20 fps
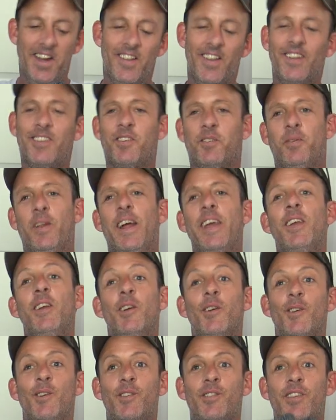this is what I
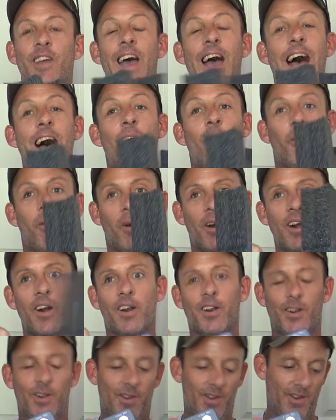use at
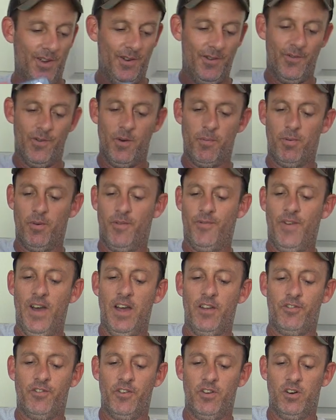work for
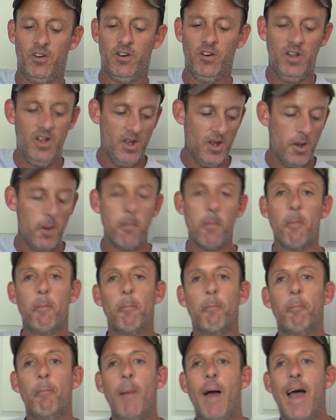professional
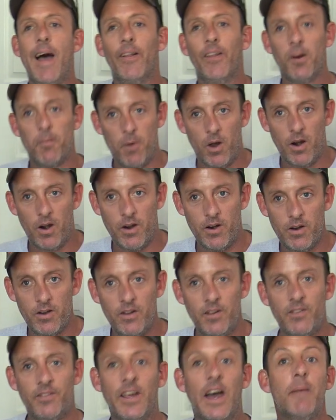LMR
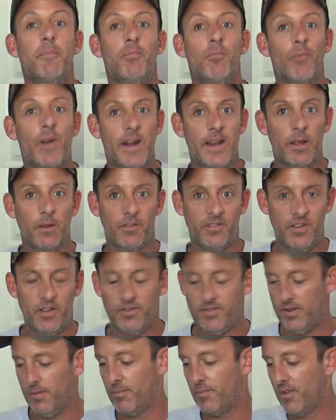type radio
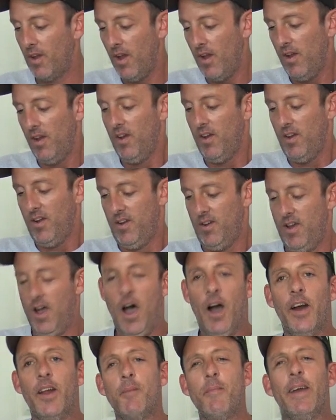systems.
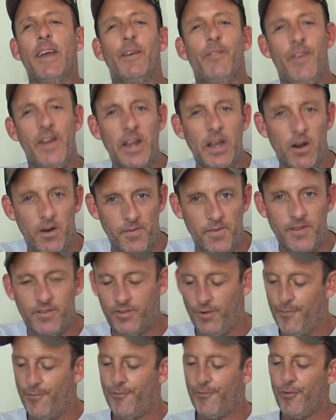I'm gonna make a video on
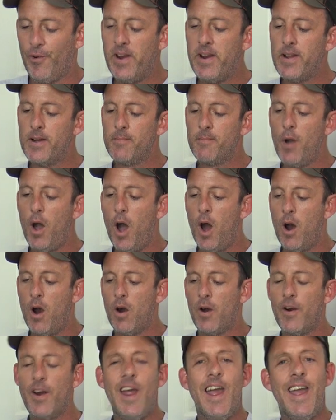this Freedom
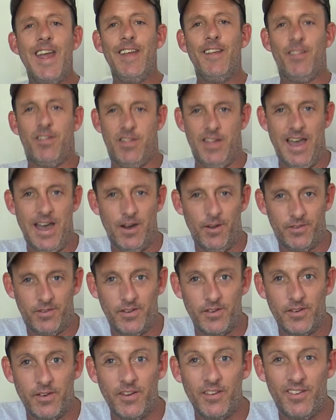
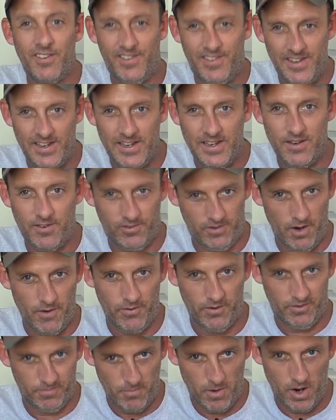R8000C
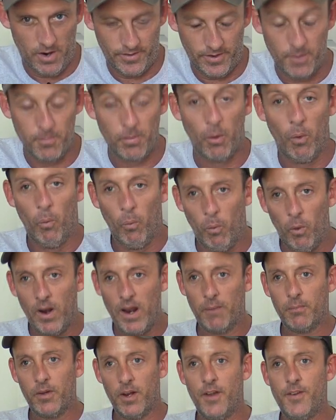service monitor, but what
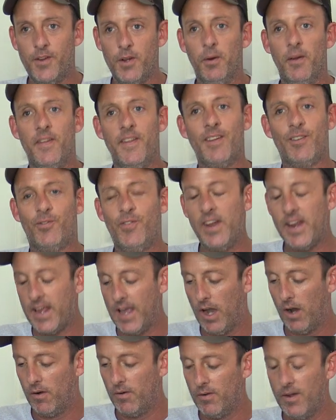I'm gonna do in this
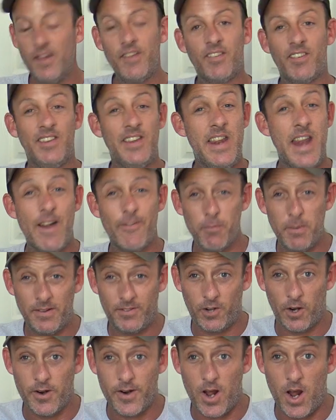video, this has never been
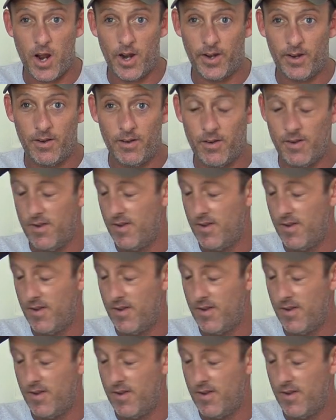turned on.